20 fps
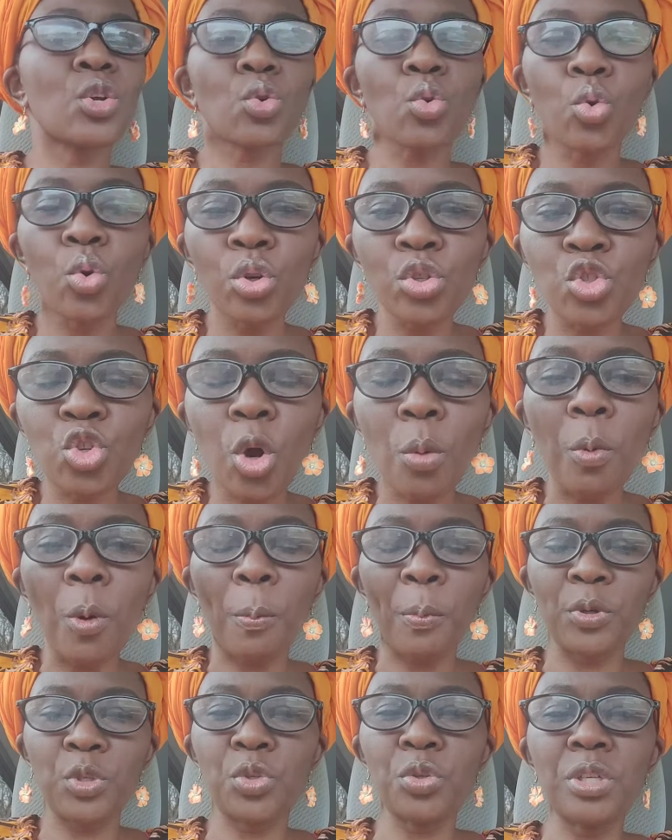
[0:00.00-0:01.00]
good job
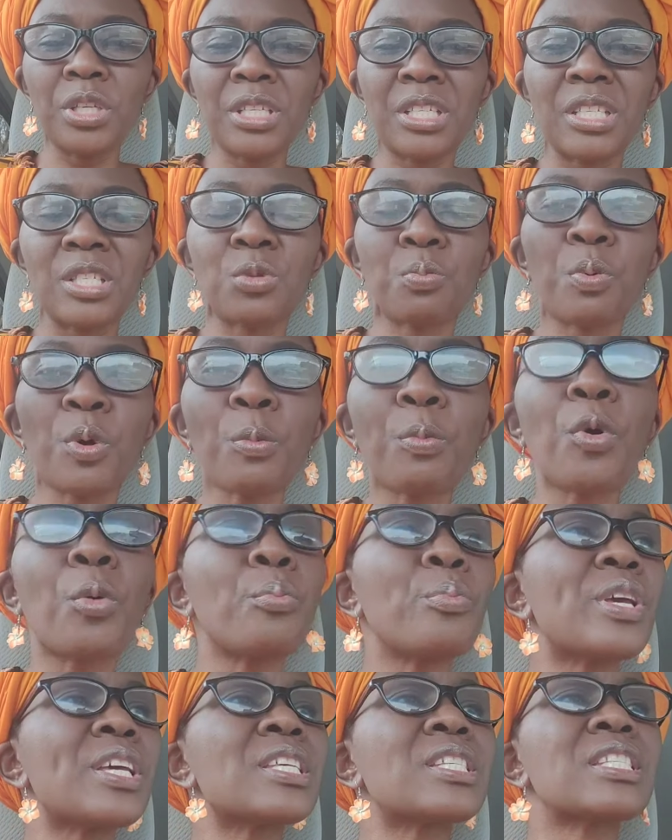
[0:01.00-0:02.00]
opportunities. People
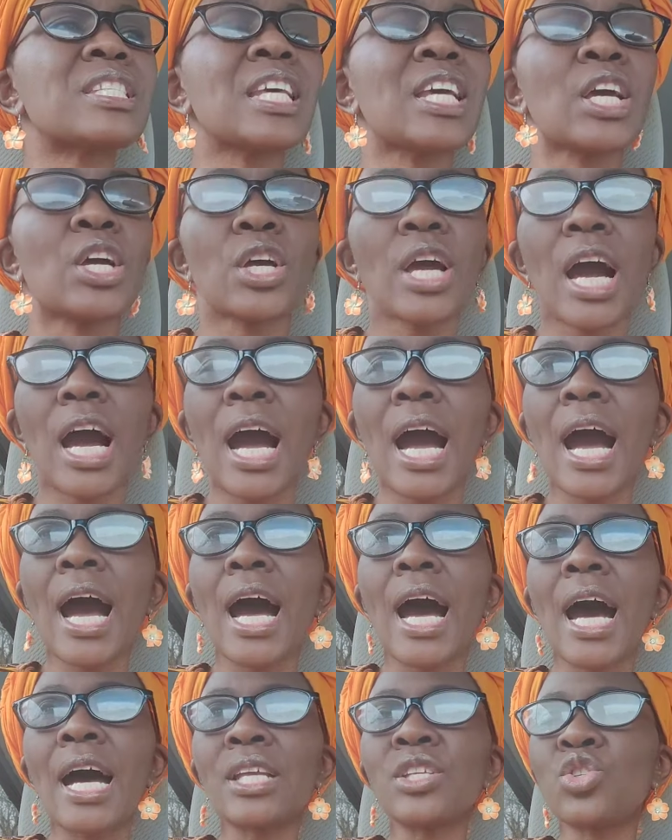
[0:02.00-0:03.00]
miss
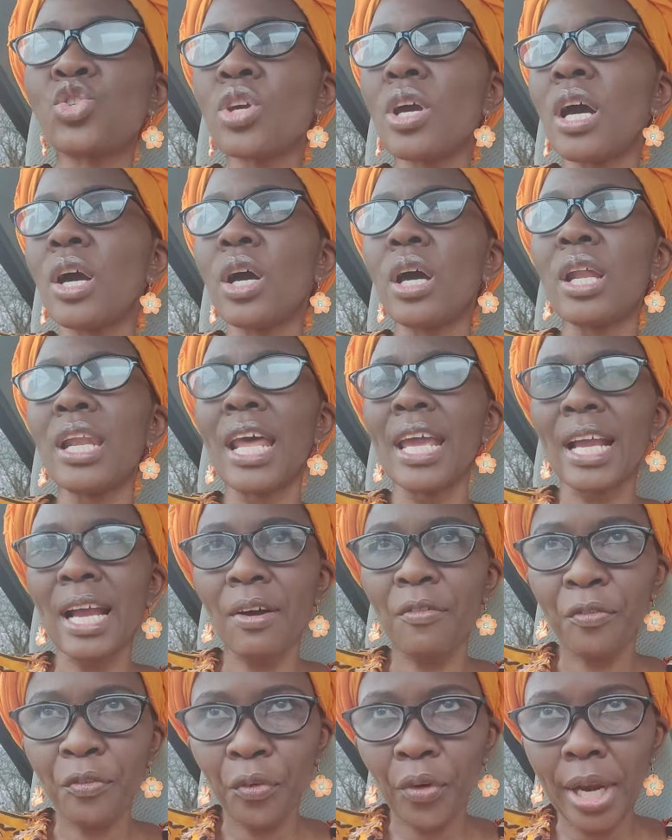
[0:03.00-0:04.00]
like
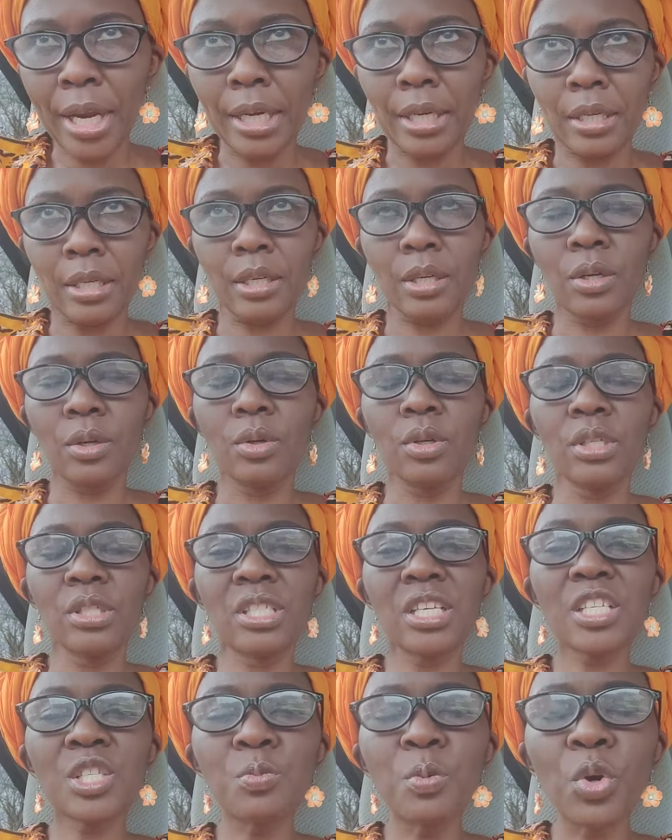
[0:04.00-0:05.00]
a friend
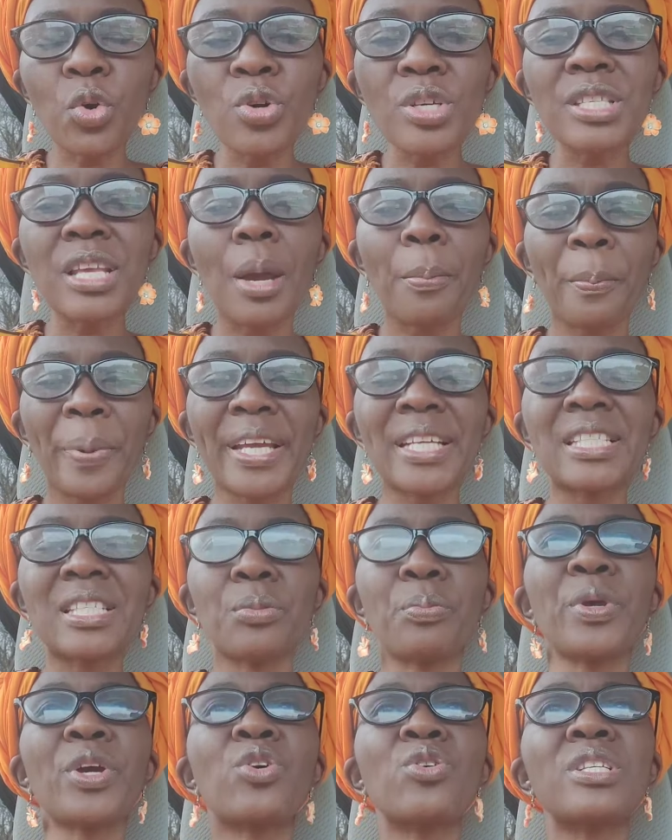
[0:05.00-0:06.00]
just because they are
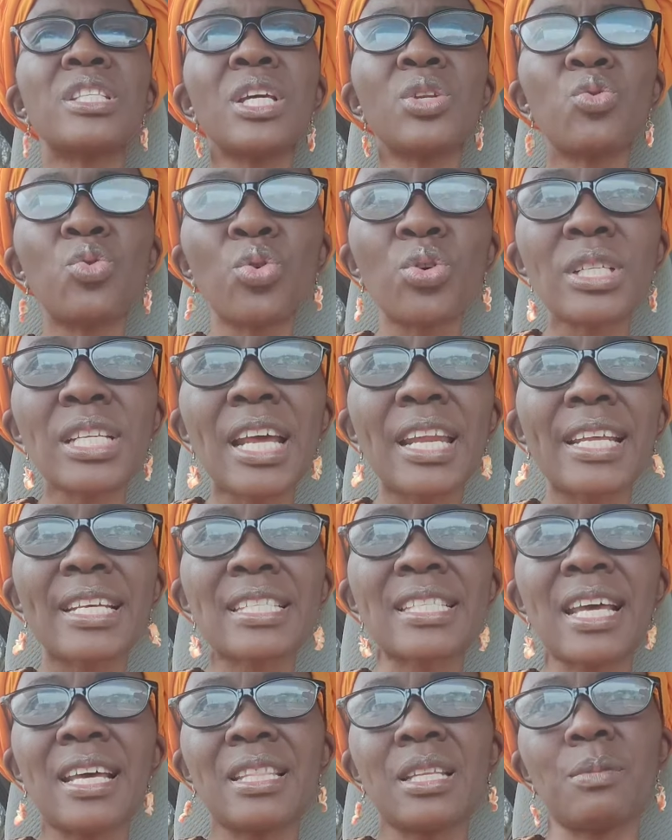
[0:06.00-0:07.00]
petty, because they do not
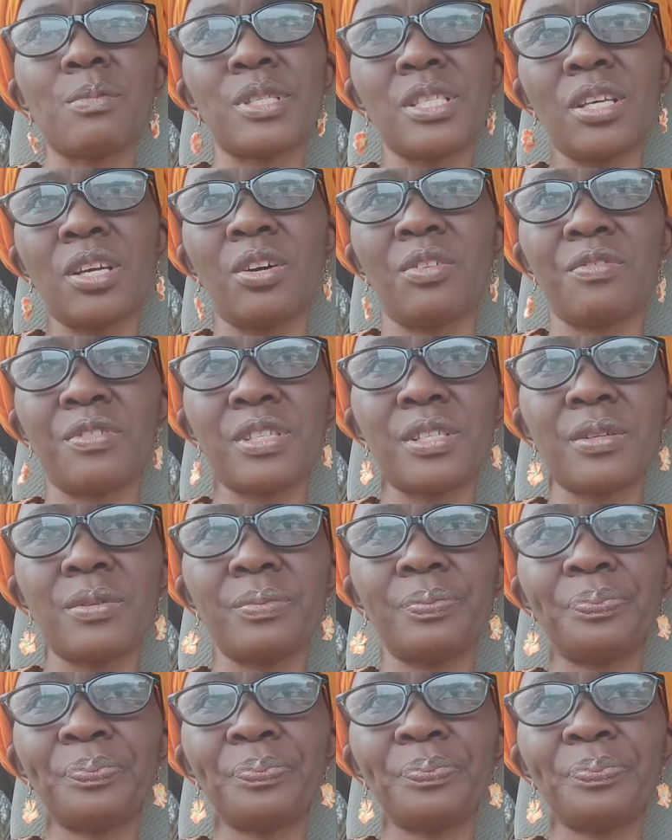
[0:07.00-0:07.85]
understand themselves.